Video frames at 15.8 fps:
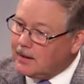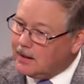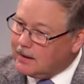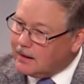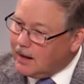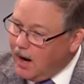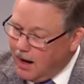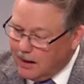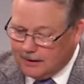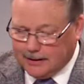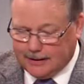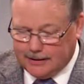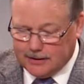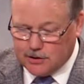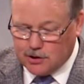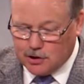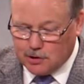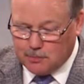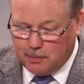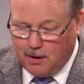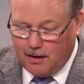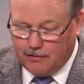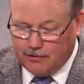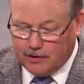Godliness is
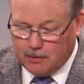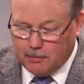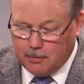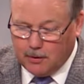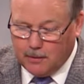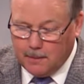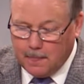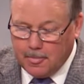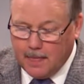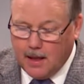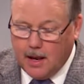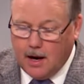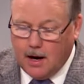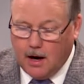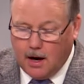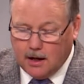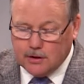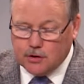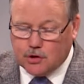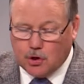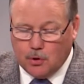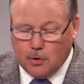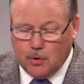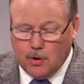profitable
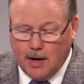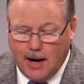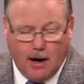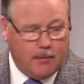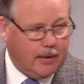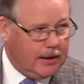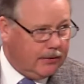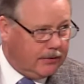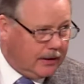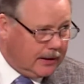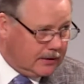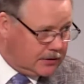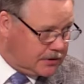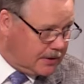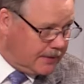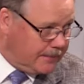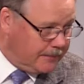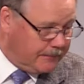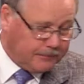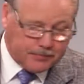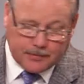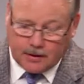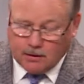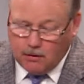unto how many things?
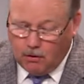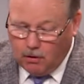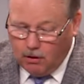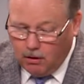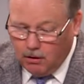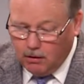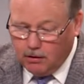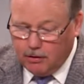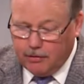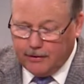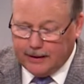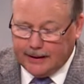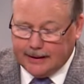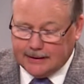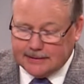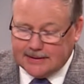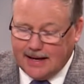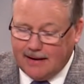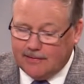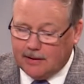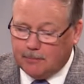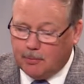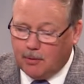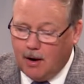All things, All things
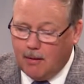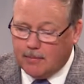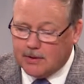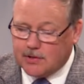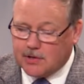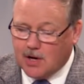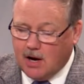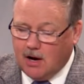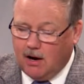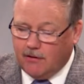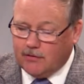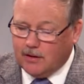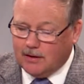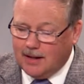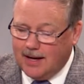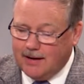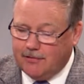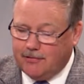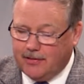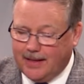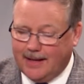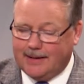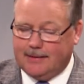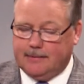having promise of the life
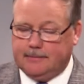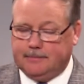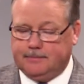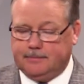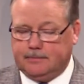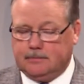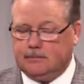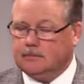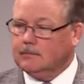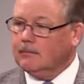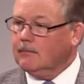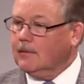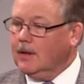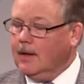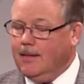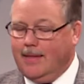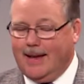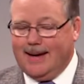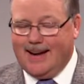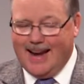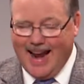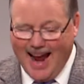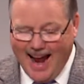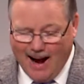that that
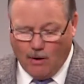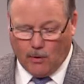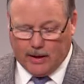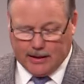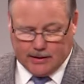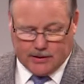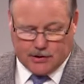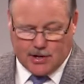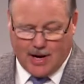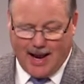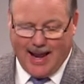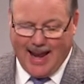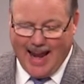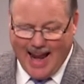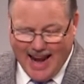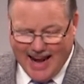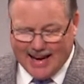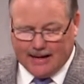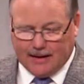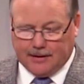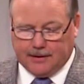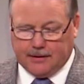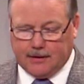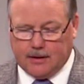now is
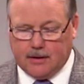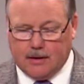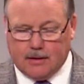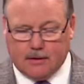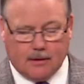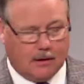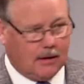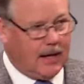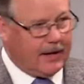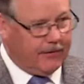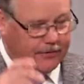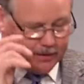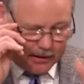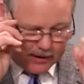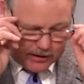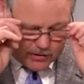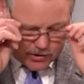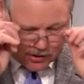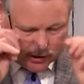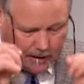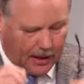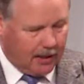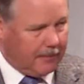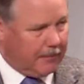and the life that is to
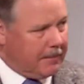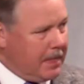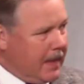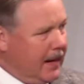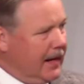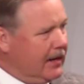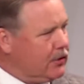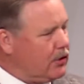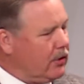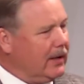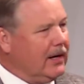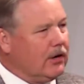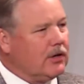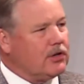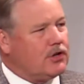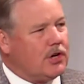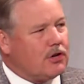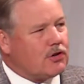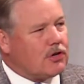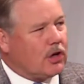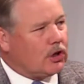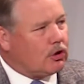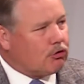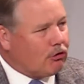come. And so here's just
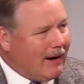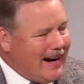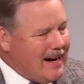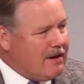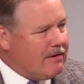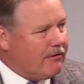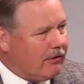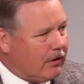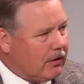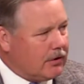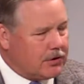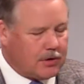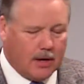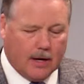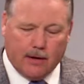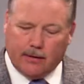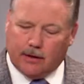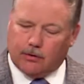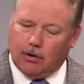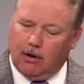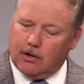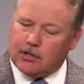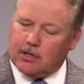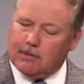a great verse that
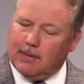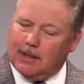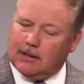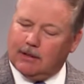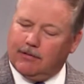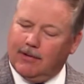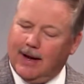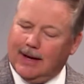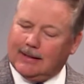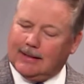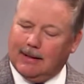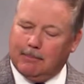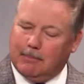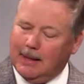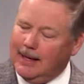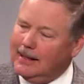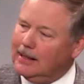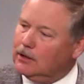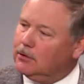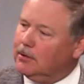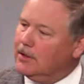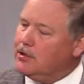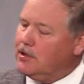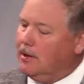talks about the fact that being a
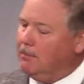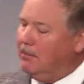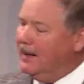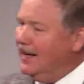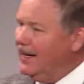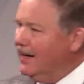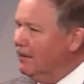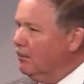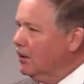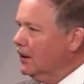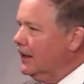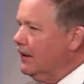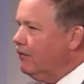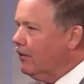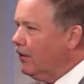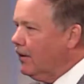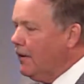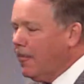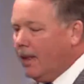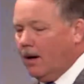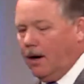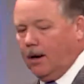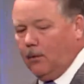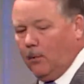Christian, being a believer,
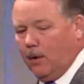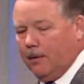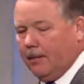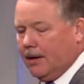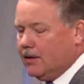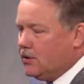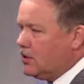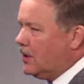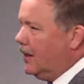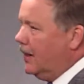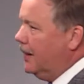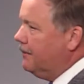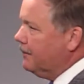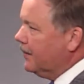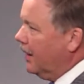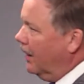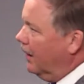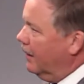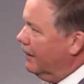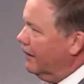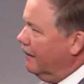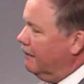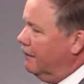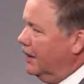uh, we might say uh,
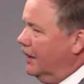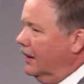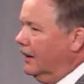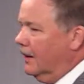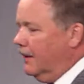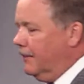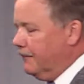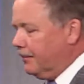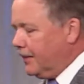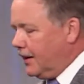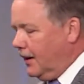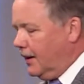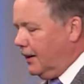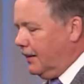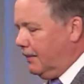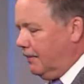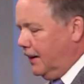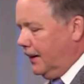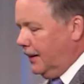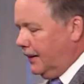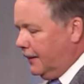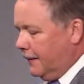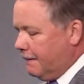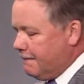being a, uh,
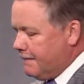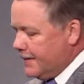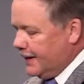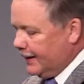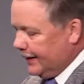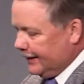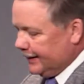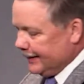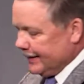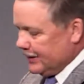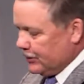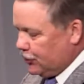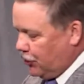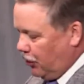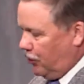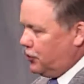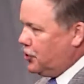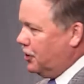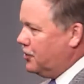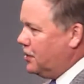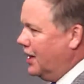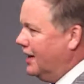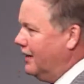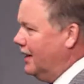being a uh, church
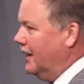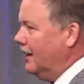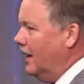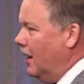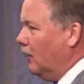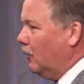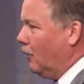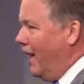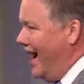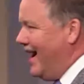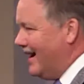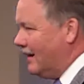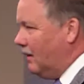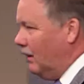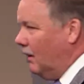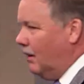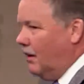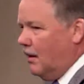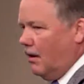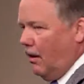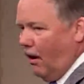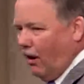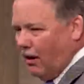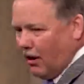attending, radical,
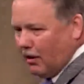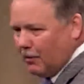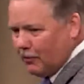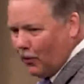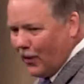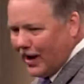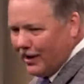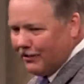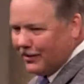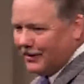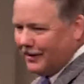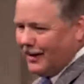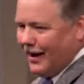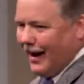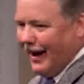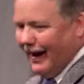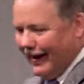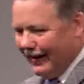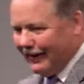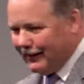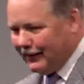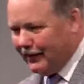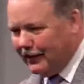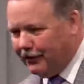arm waving,
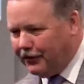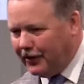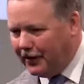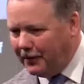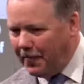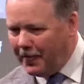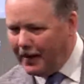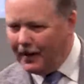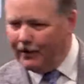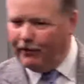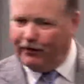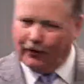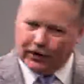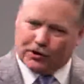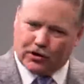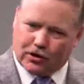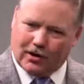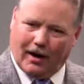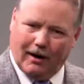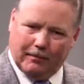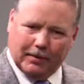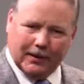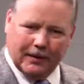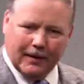hand lifting, yeah. foot
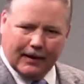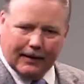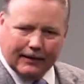stomping, yeah.